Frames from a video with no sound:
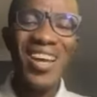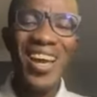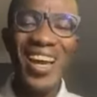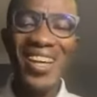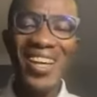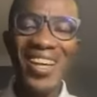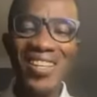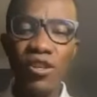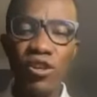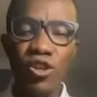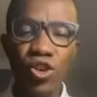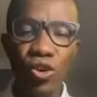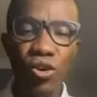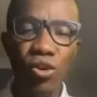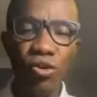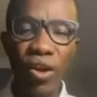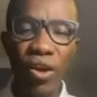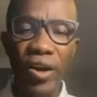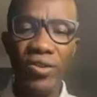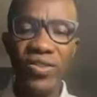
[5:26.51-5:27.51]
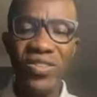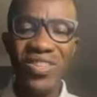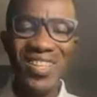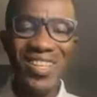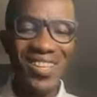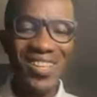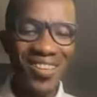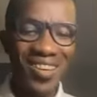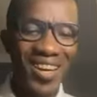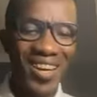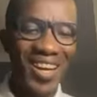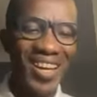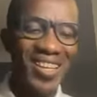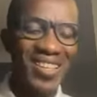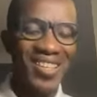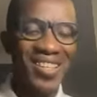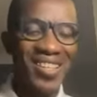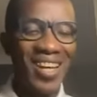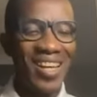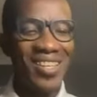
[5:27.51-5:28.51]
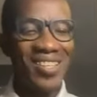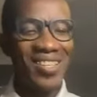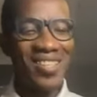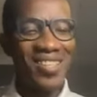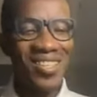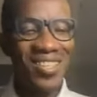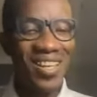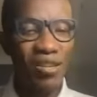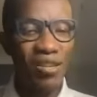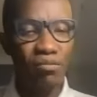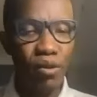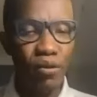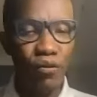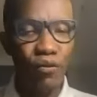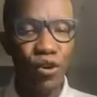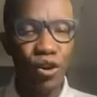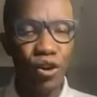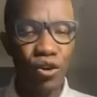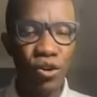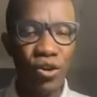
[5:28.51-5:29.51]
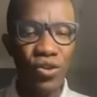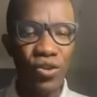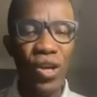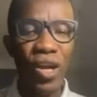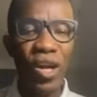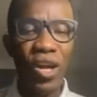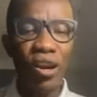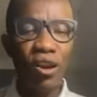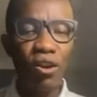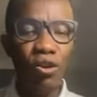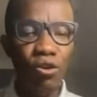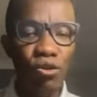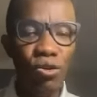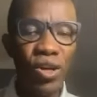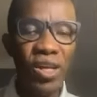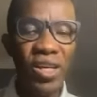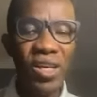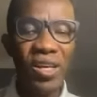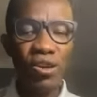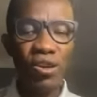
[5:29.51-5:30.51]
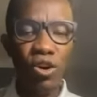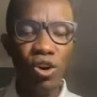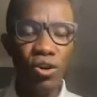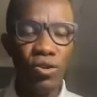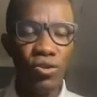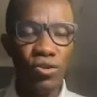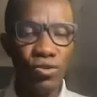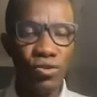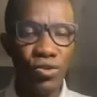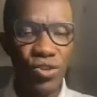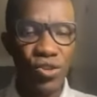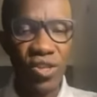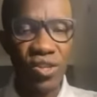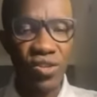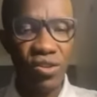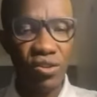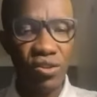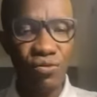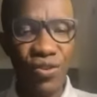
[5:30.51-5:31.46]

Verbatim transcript: endurance the race that is set before us, looking unto Jesus.